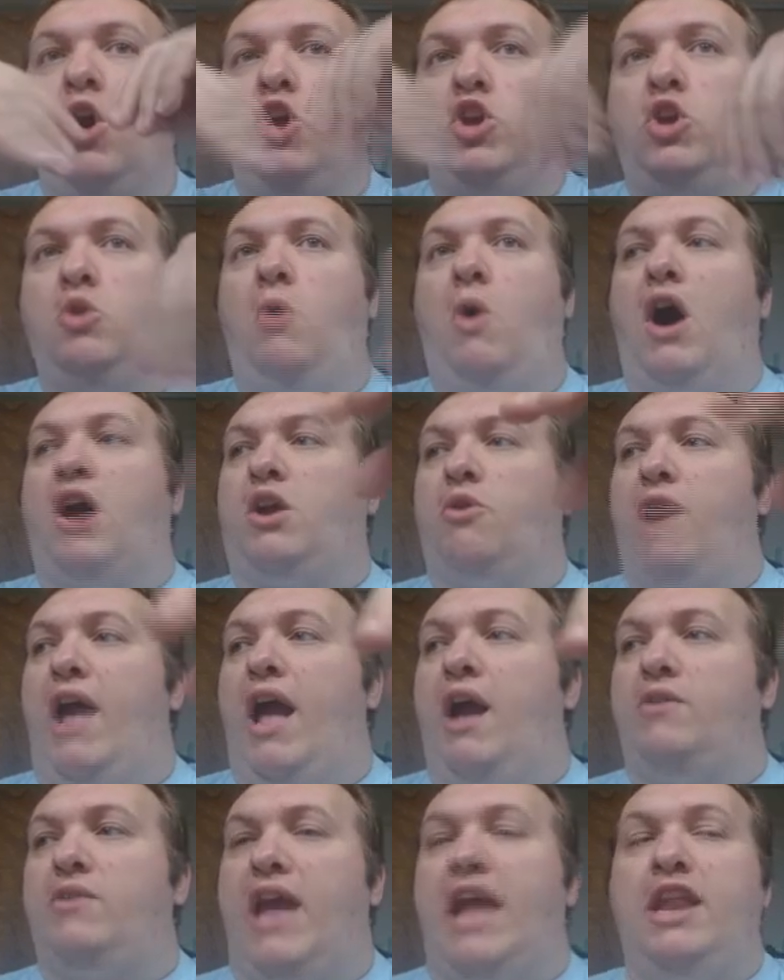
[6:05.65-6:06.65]
you walk
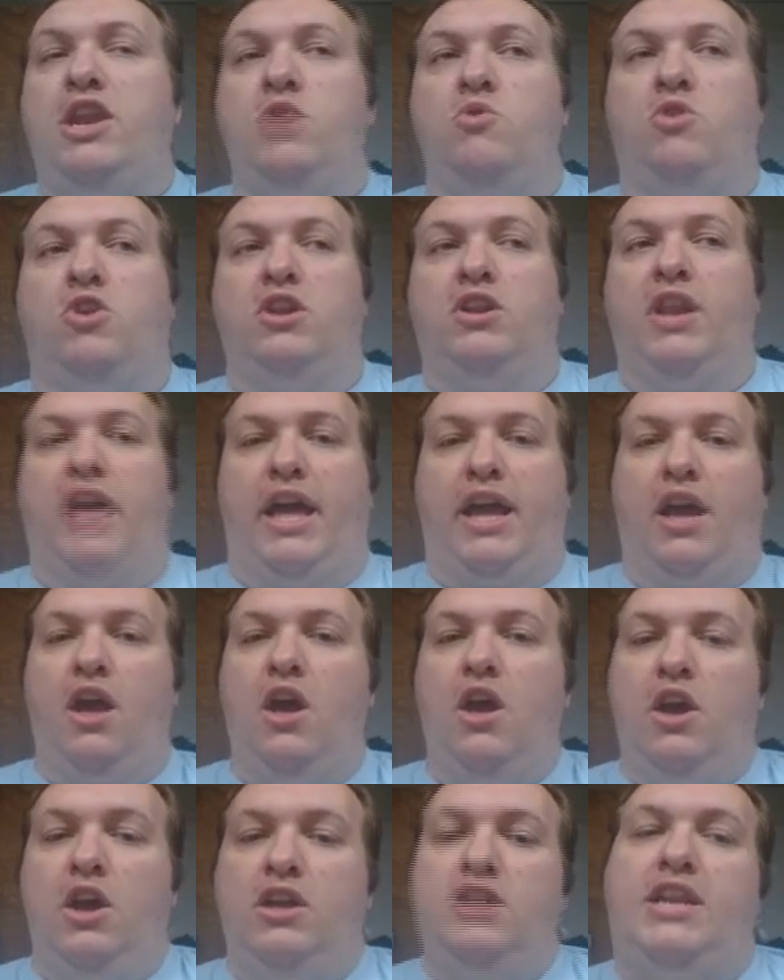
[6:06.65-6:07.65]
around, and you could like
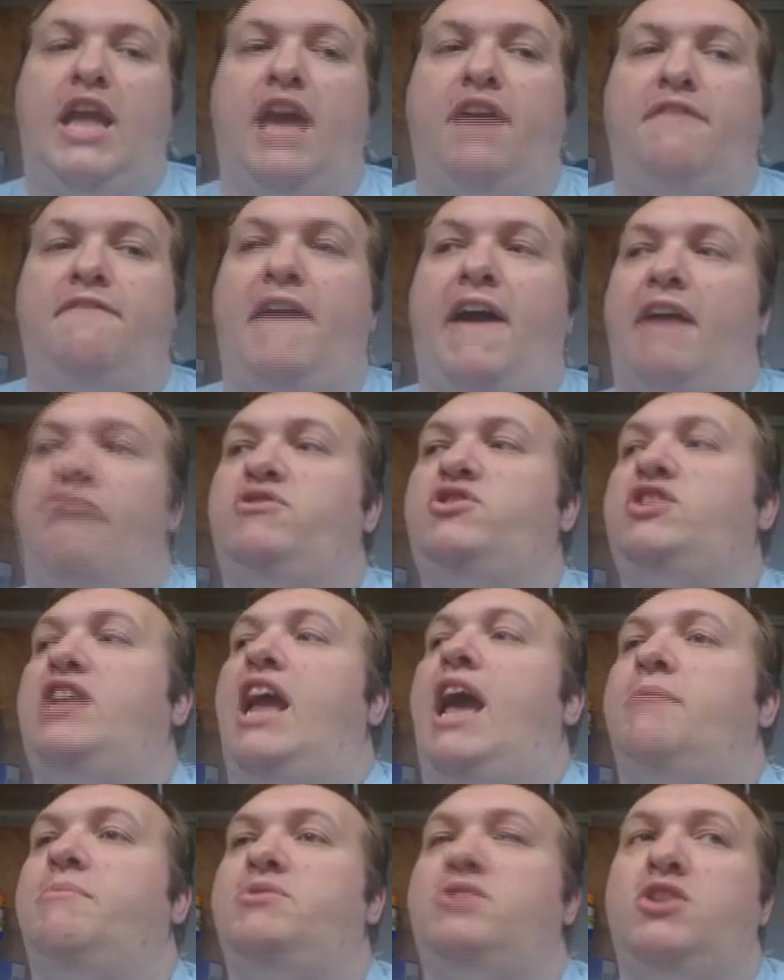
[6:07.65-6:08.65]
take 5
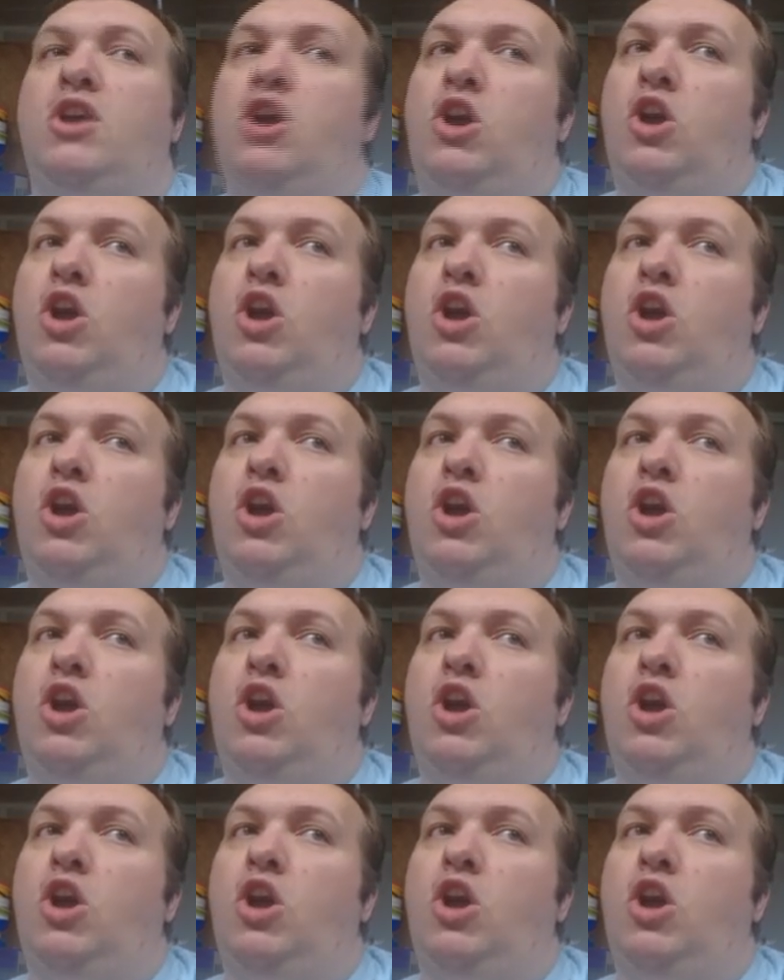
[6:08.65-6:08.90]
steps,